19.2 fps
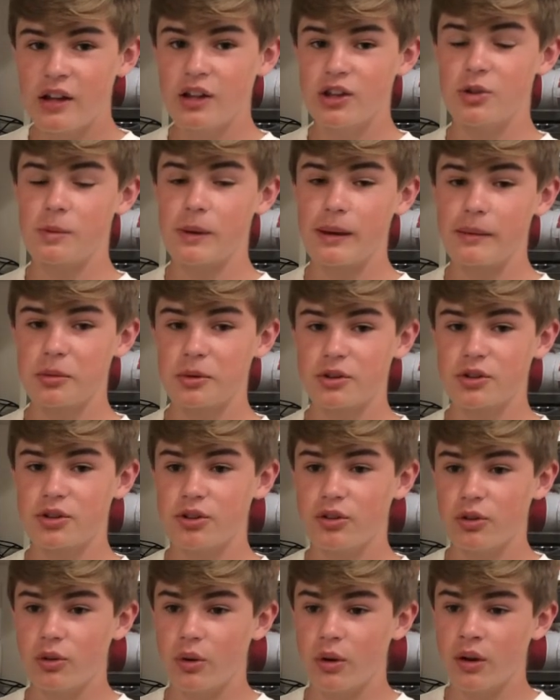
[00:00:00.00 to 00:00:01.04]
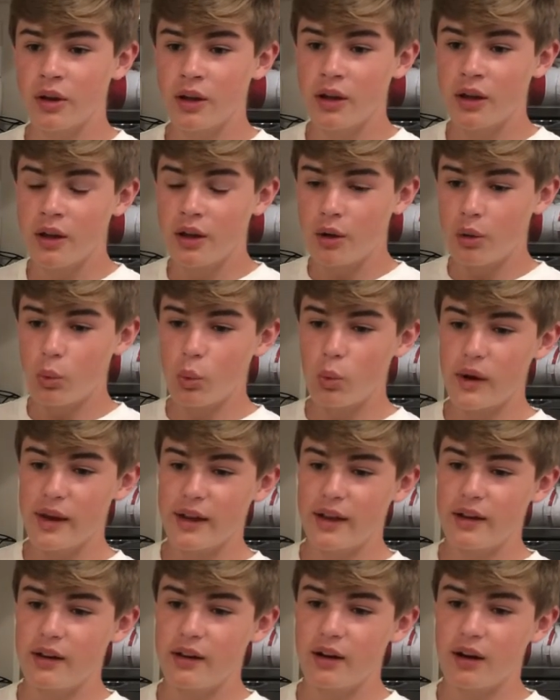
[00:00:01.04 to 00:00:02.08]
to be able to
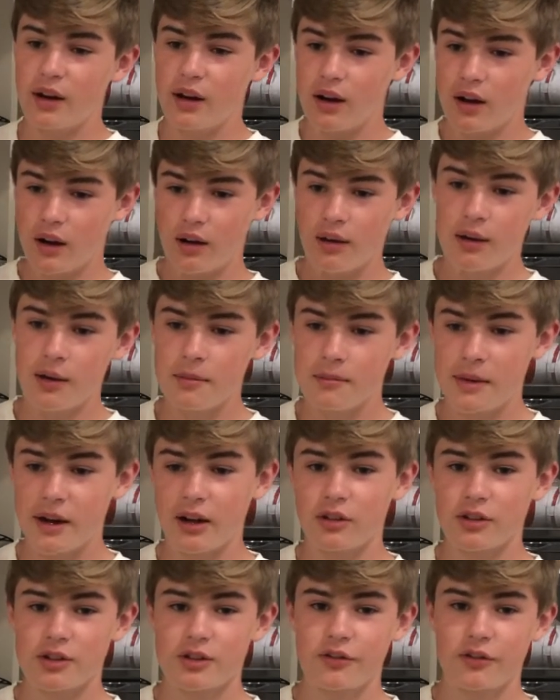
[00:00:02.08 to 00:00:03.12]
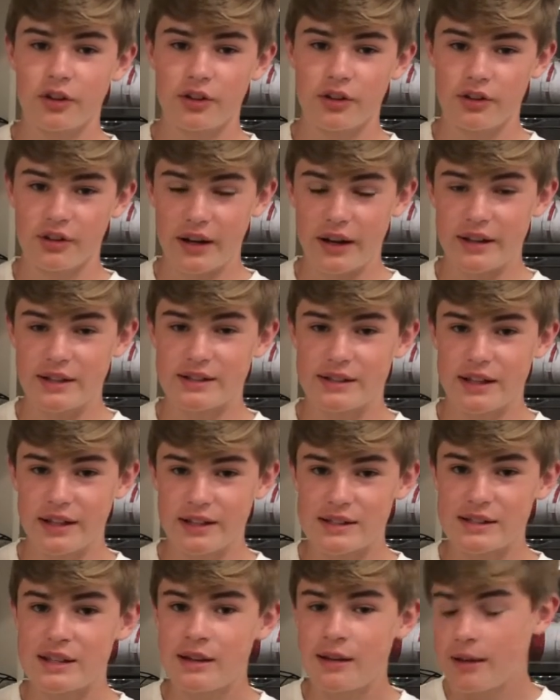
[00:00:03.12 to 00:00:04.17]
win medals for the United
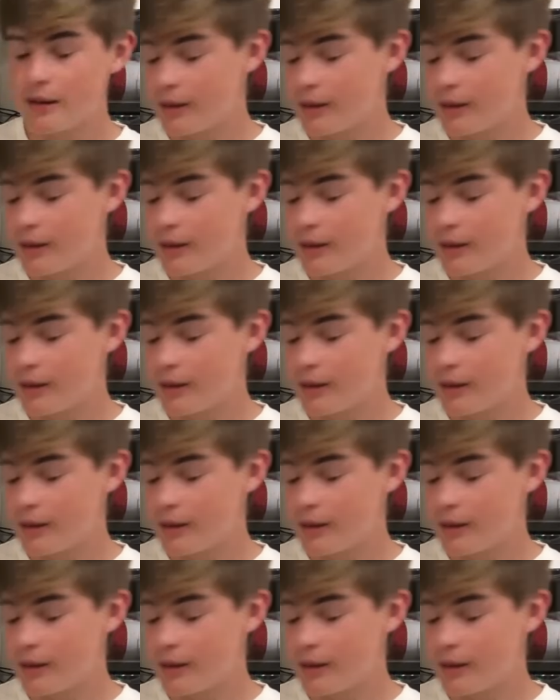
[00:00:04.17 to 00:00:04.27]
States.